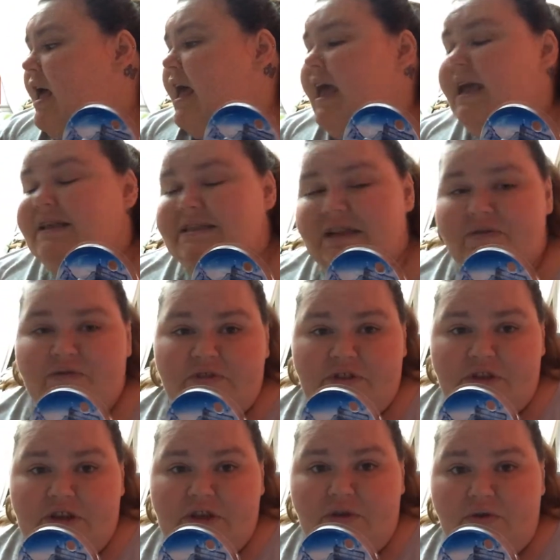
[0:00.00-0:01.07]
except for the
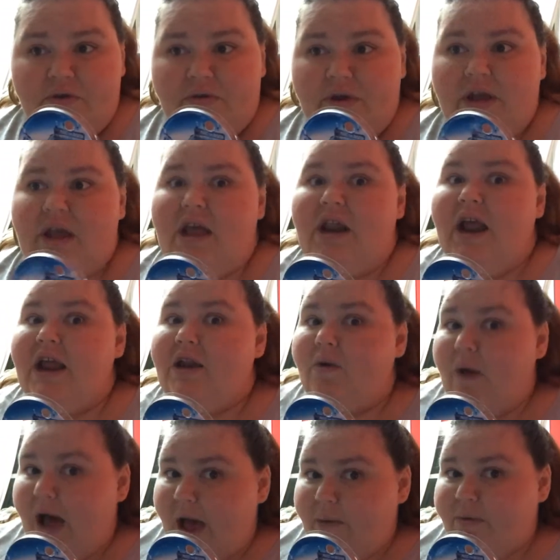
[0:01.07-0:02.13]
deodorant, and I know
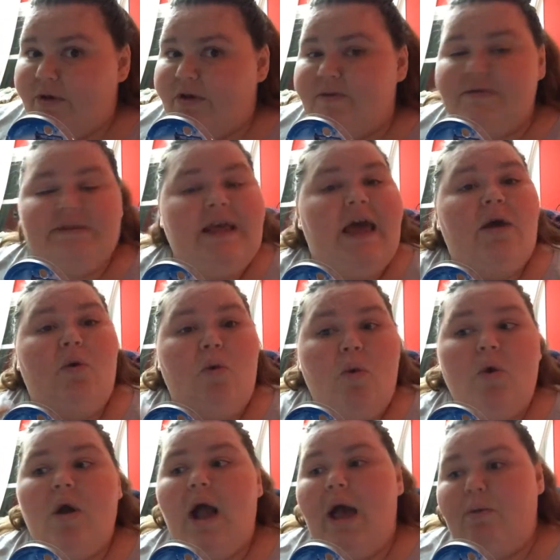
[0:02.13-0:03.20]
I will use that,
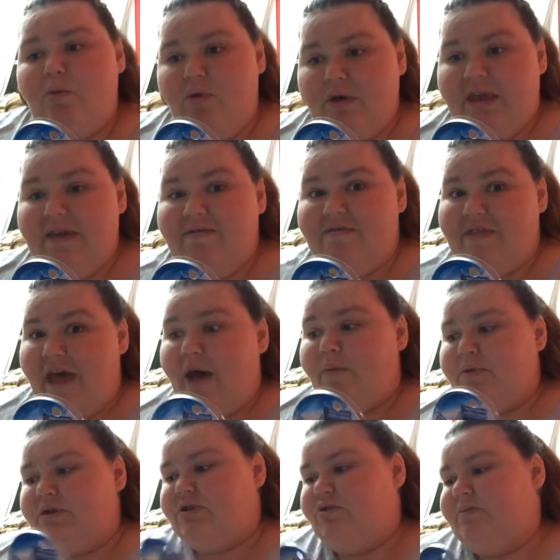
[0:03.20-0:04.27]
or I will give that
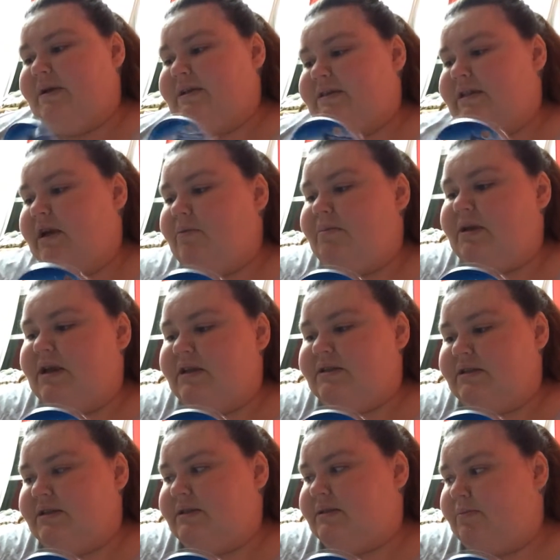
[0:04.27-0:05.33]
one to my son because
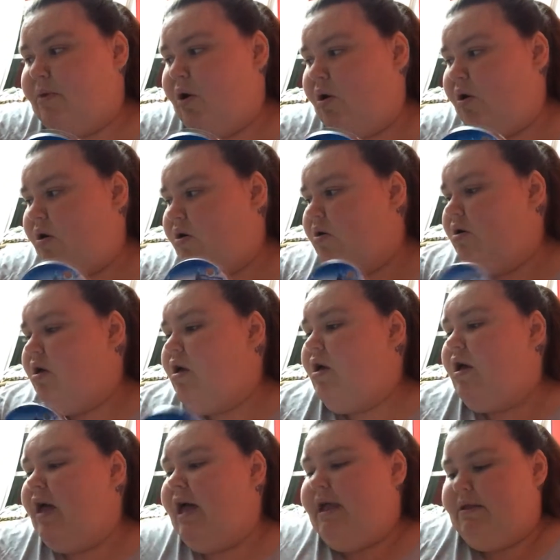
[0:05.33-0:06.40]
it's small.
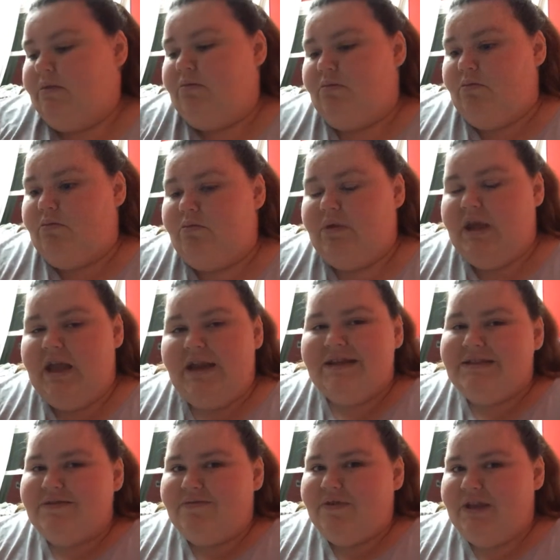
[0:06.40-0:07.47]
It, he
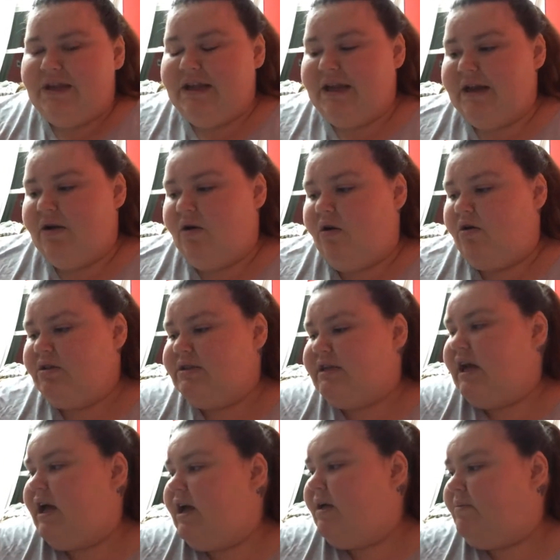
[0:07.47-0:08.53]
doesn't really need it all the
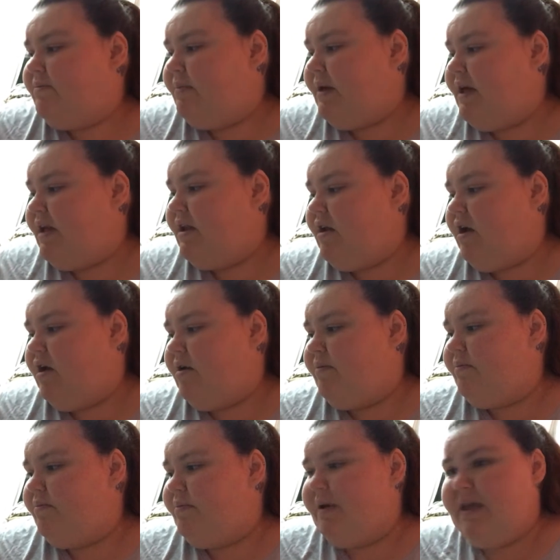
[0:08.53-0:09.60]
time, but um,
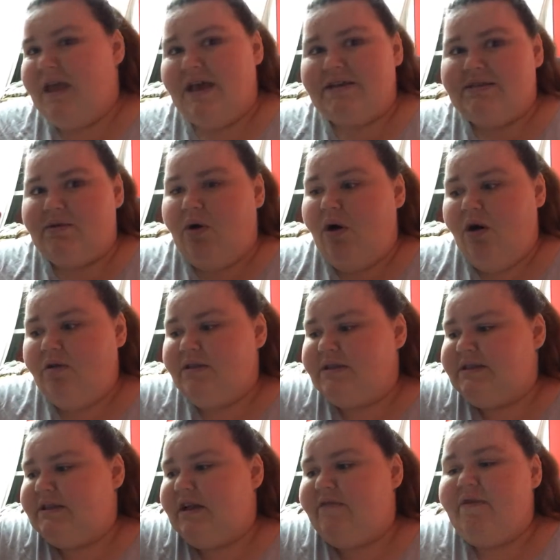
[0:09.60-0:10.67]
but yeah, so all this
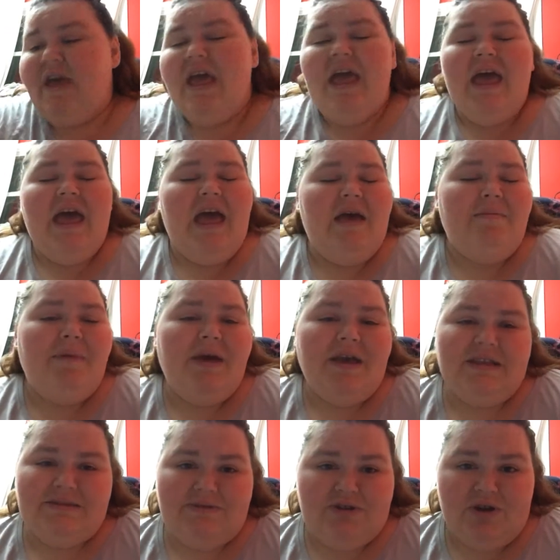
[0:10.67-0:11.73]
stuff. And my
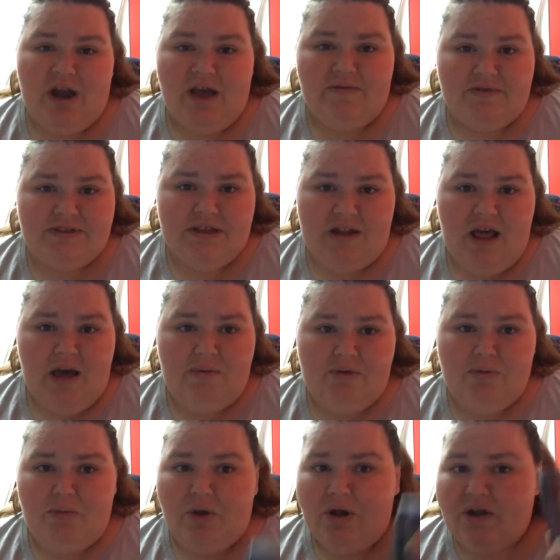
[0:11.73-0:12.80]
husband travels a lot
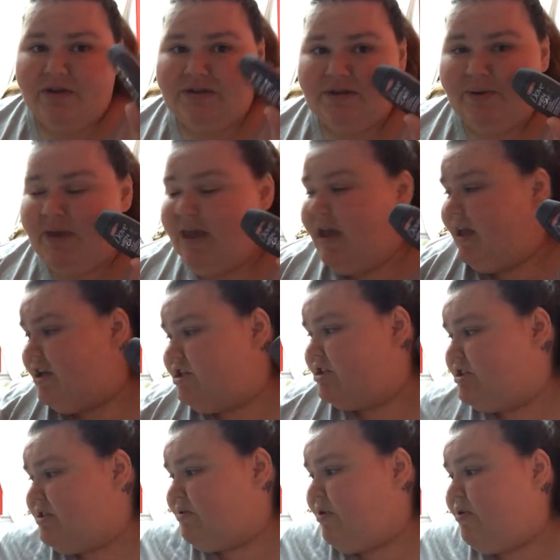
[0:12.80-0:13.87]
with work, so he can
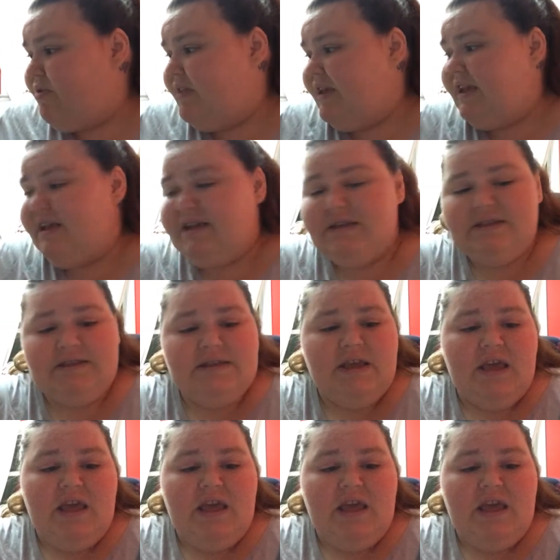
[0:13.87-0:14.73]
just throw these